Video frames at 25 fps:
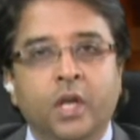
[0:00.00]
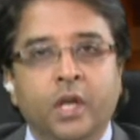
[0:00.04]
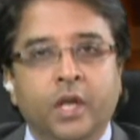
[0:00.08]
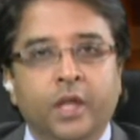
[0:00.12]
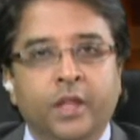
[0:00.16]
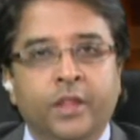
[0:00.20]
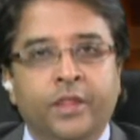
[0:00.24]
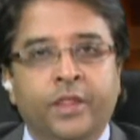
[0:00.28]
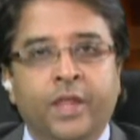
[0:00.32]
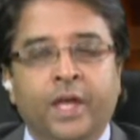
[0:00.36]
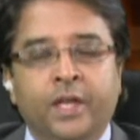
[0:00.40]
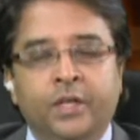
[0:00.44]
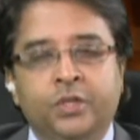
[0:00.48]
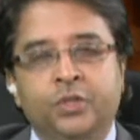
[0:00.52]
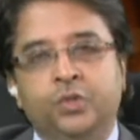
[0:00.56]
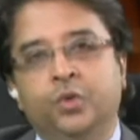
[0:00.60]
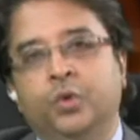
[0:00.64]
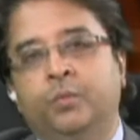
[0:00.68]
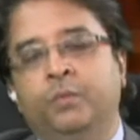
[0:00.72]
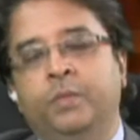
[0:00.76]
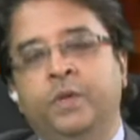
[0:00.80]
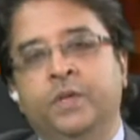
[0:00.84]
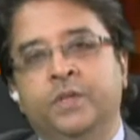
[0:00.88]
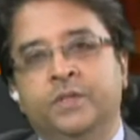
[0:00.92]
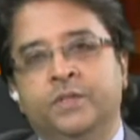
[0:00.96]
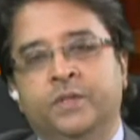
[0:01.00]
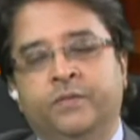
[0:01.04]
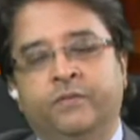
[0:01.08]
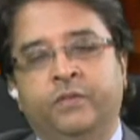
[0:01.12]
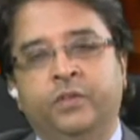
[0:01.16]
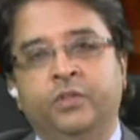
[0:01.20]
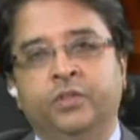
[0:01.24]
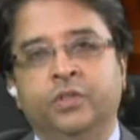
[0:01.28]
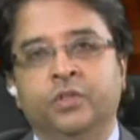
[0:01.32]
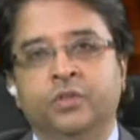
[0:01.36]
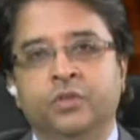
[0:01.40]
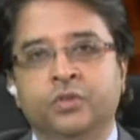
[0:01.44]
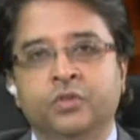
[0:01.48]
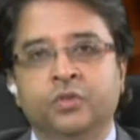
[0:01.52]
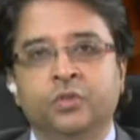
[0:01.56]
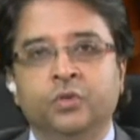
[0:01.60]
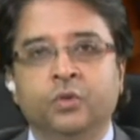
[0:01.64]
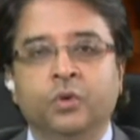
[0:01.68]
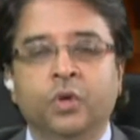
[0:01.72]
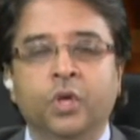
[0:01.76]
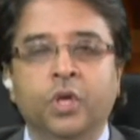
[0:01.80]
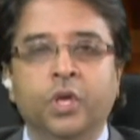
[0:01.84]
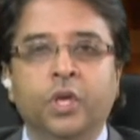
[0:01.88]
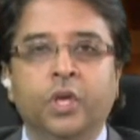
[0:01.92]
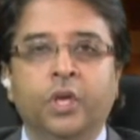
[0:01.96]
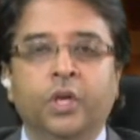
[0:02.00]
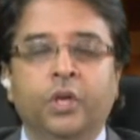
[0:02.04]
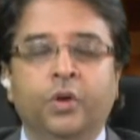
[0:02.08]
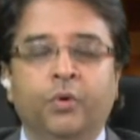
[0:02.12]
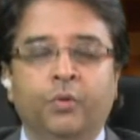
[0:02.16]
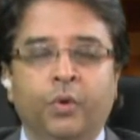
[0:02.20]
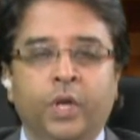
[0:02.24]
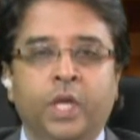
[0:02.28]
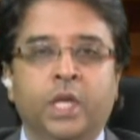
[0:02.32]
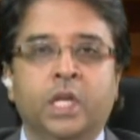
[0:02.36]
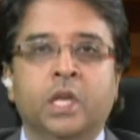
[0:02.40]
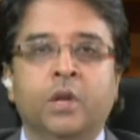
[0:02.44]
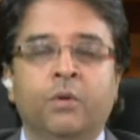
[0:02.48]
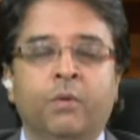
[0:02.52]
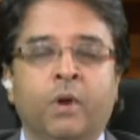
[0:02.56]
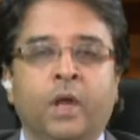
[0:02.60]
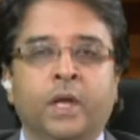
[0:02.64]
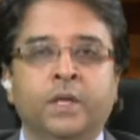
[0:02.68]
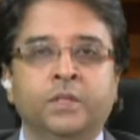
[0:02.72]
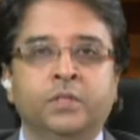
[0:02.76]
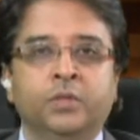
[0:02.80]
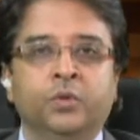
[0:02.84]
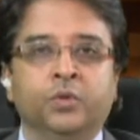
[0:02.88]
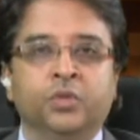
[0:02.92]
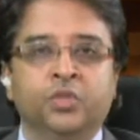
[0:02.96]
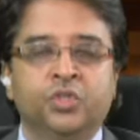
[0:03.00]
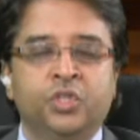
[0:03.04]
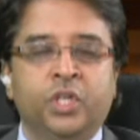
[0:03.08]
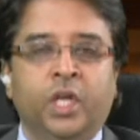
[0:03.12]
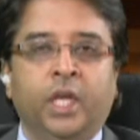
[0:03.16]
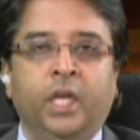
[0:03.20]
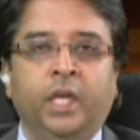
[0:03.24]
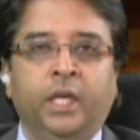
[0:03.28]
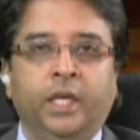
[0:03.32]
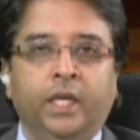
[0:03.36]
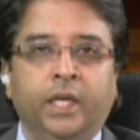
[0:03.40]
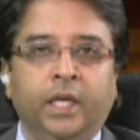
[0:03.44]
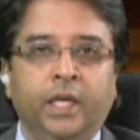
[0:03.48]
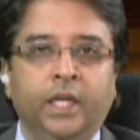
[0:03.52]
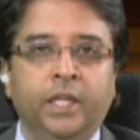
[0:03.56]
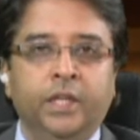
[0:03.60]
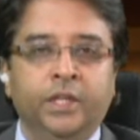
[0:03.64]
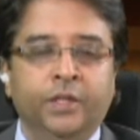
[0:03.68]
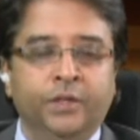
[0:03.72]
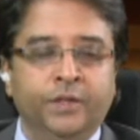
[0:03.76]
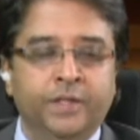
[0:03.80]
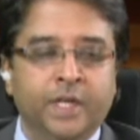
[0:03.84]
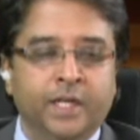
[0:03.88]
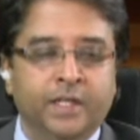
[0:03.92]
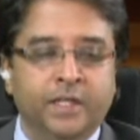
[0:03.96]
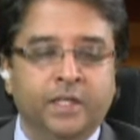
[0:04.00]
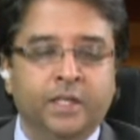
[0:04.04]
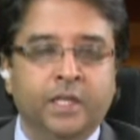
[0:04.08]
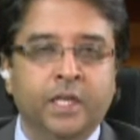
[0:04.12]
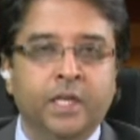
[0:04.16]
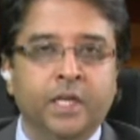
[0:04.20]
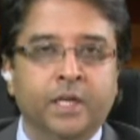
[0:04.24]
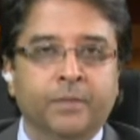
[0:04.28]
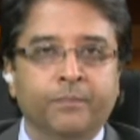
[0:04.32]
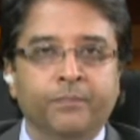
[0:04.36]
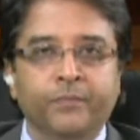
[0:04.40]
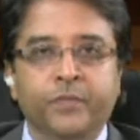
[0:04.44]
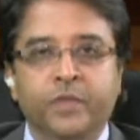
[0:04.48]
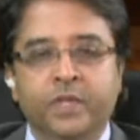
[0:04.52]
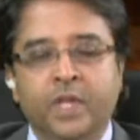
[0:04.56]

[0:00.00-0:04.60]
that should be sufficient to regularise your stay in the United Kingdom.